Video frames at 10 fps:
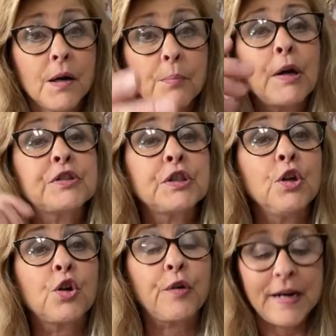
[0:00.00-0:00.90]

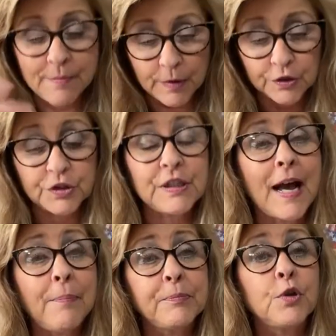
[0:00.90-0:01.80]
Personal creamers.
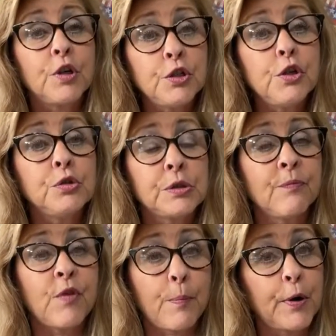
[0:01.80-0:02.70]
Yep, you could use them
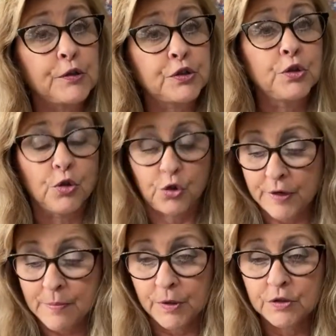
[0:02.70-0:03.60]
for personal
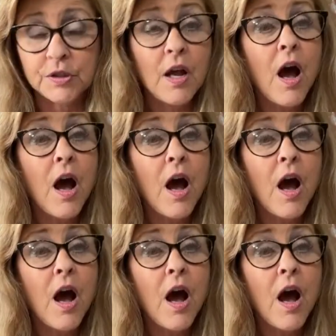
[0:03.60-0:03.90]
creamers.